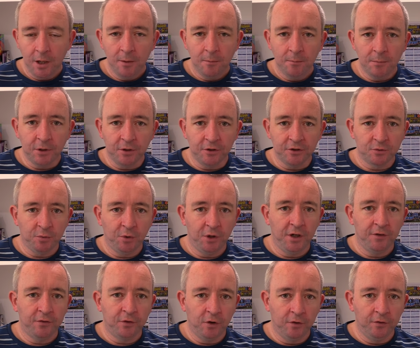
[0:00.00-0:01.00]
Because what
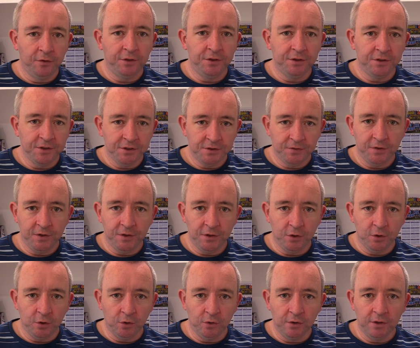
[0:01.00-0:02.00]
I've covered in this
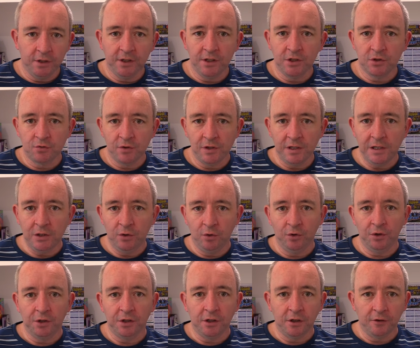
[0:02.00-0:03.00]
video is really
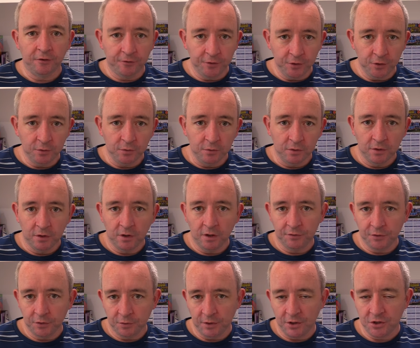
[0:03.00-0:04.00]
only a few
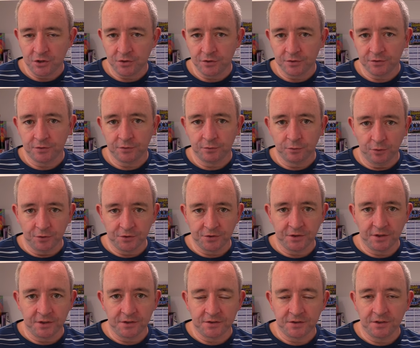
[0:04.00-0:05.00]
of the questions and road
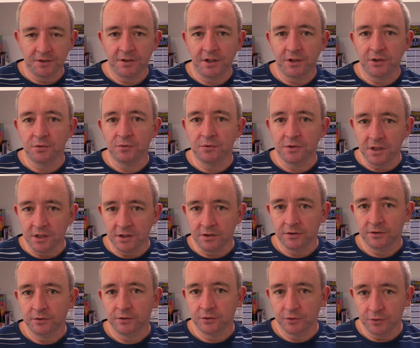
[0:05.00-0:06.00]
signs that you need
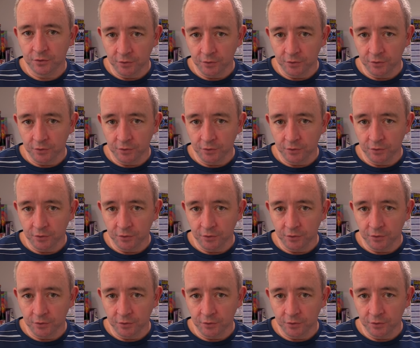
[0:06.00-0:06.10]
to